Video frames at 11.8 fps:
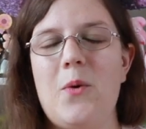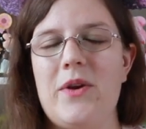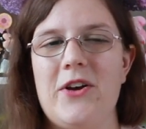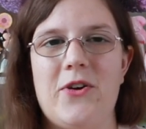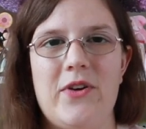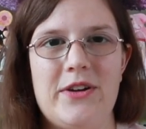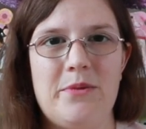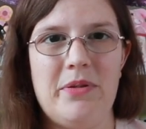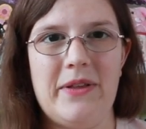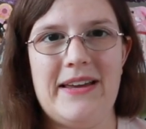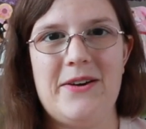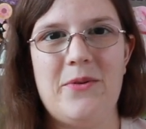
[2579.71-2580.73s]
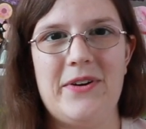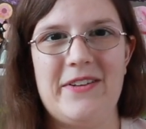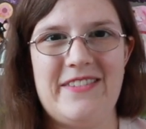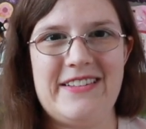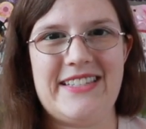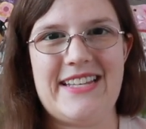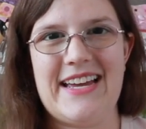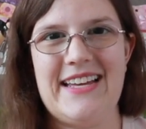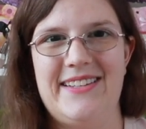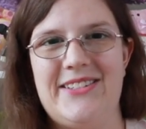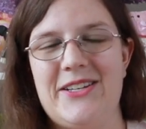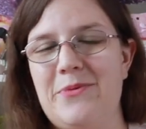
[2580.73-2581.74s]
You're going to play it one of these
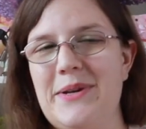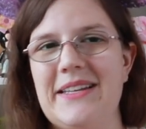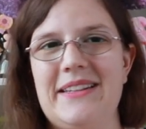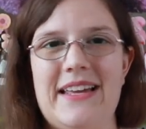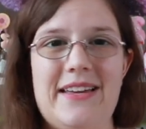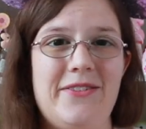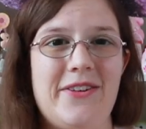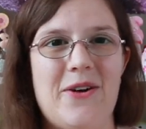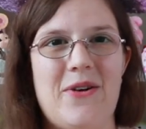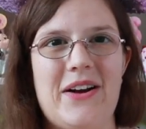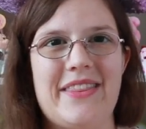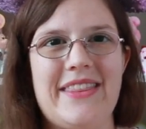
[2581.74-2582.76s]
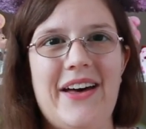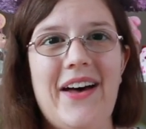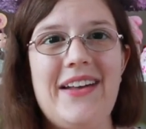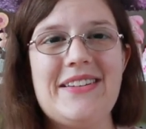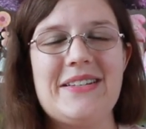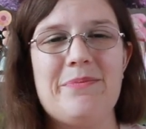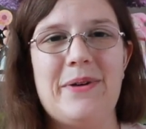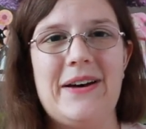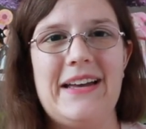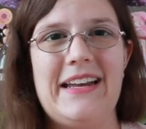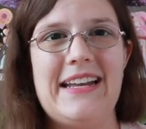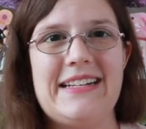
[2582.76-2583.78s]
days so we can let you know our thoughts,
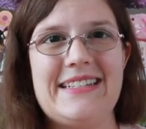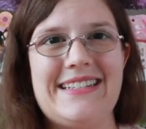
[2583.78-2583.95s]
but it